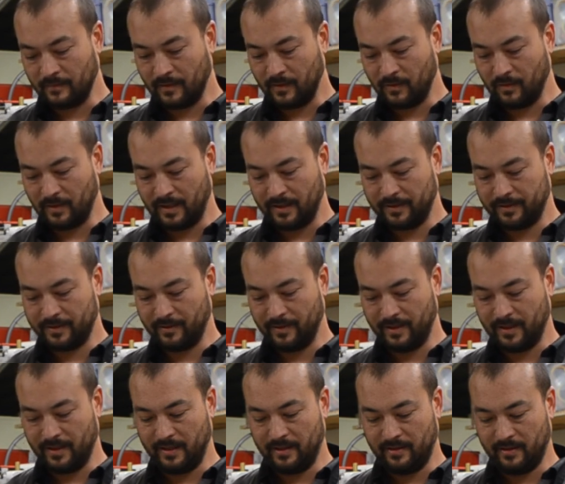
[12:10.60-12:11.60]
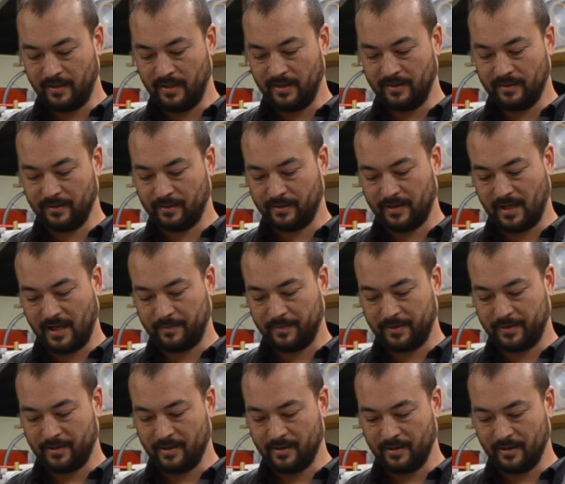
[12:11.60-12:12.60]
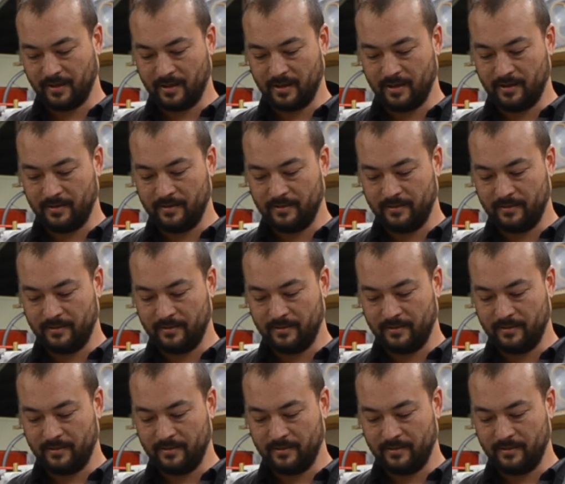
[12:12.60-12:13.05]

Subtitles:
What else do you want to know? Alright, this top's starting to go.